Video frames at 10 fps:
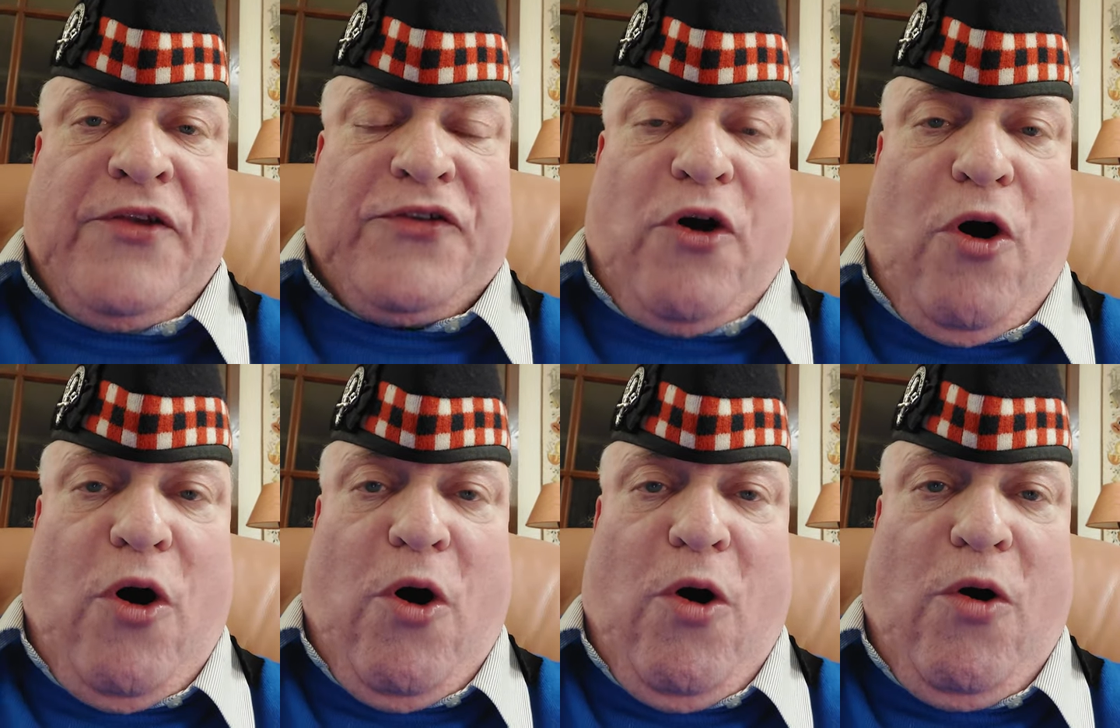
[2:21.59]
So
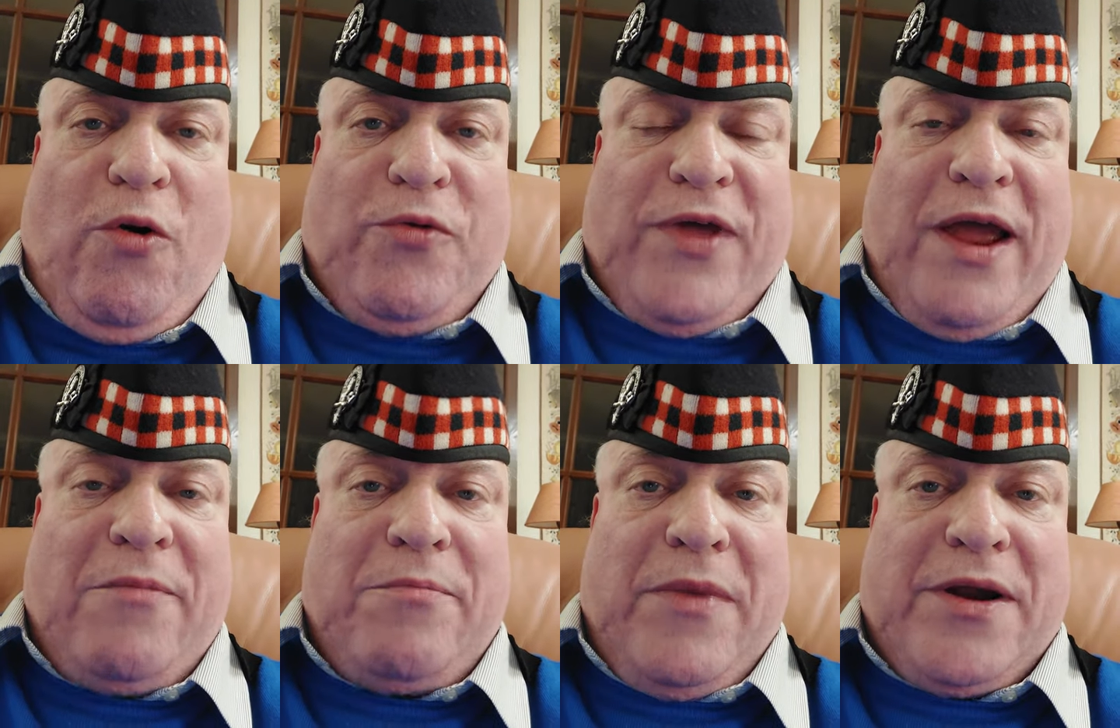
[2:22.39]
all
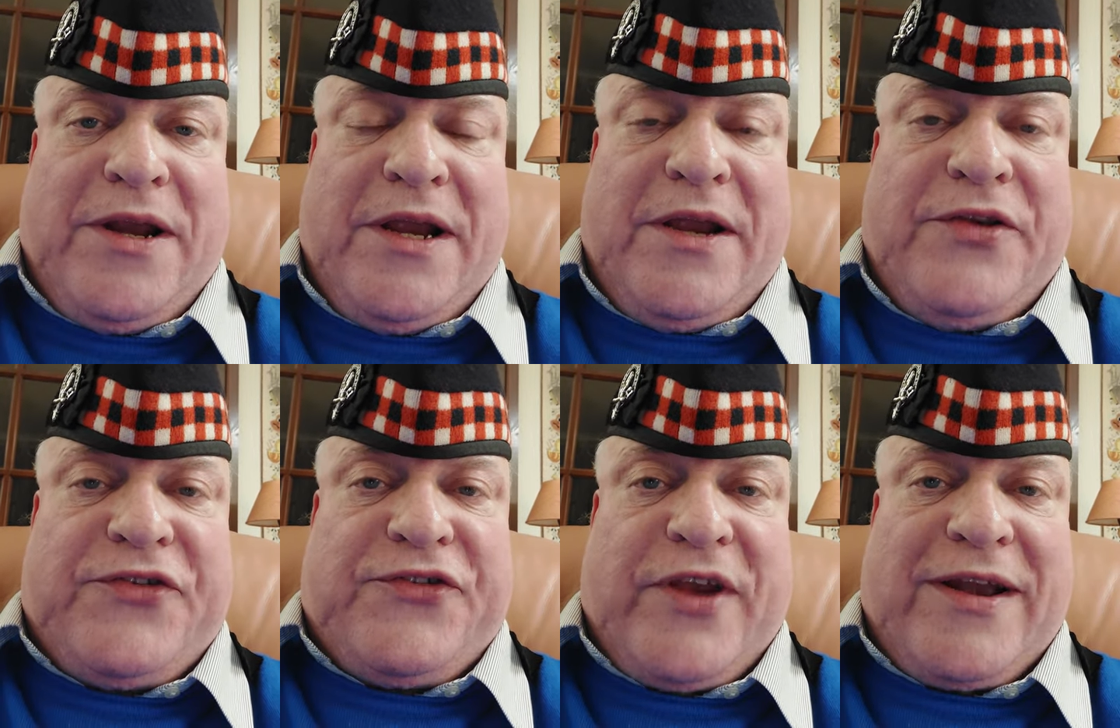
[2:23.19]
that money
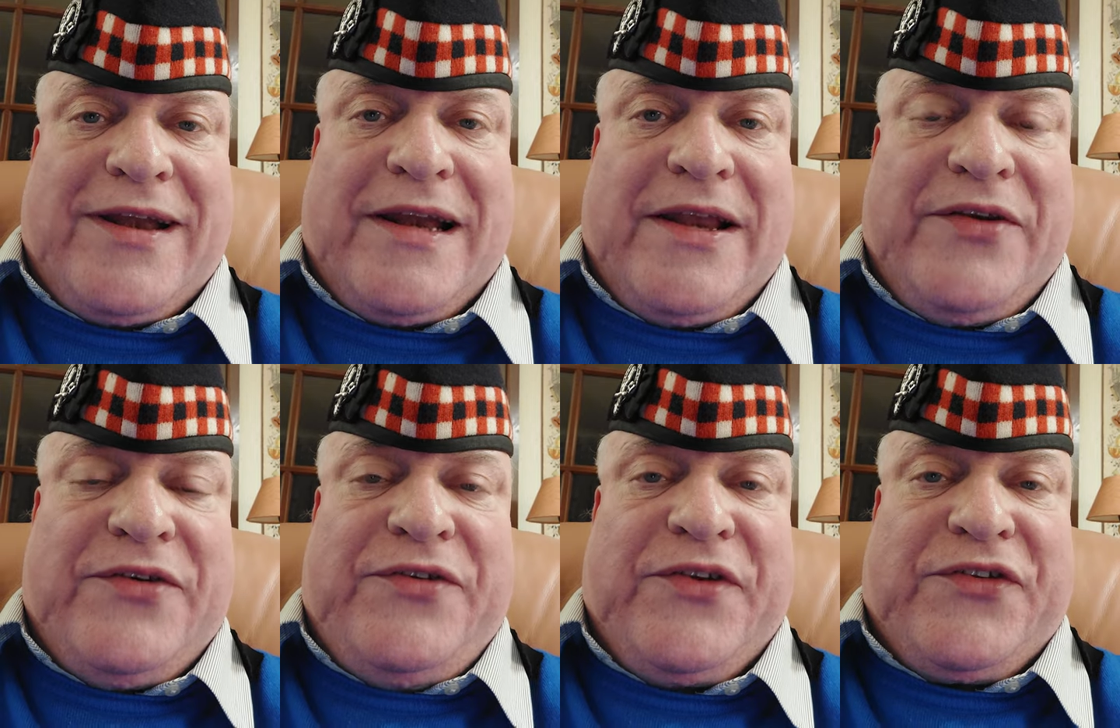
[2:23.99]
is suddenly
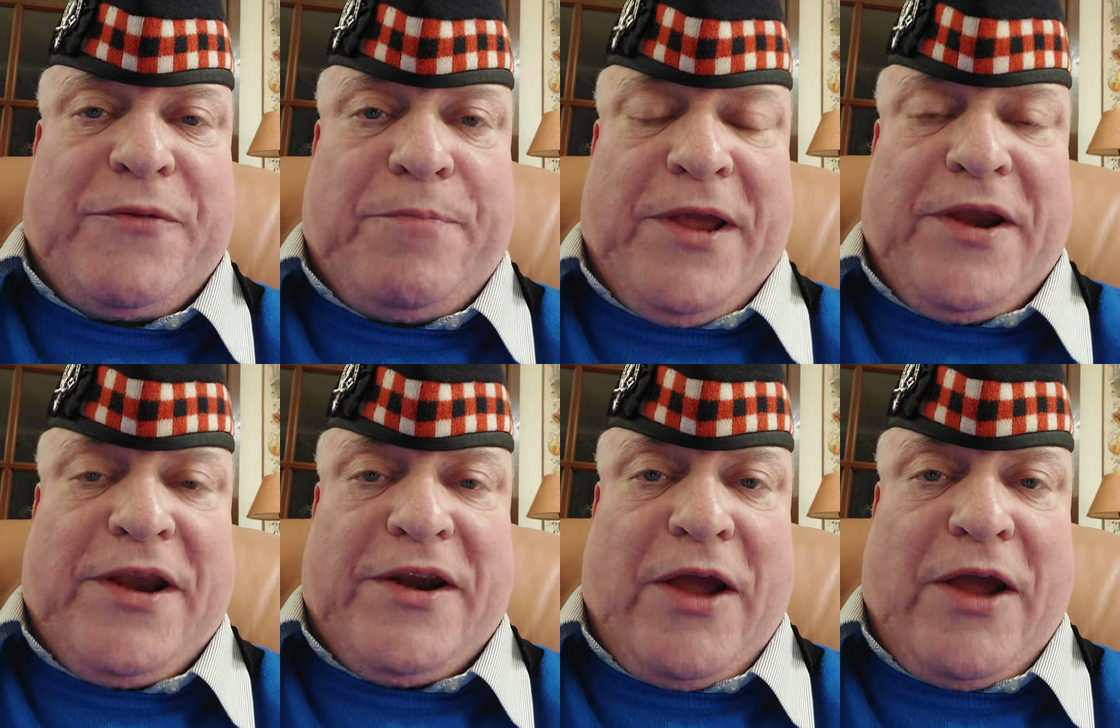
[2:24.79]
disappearing.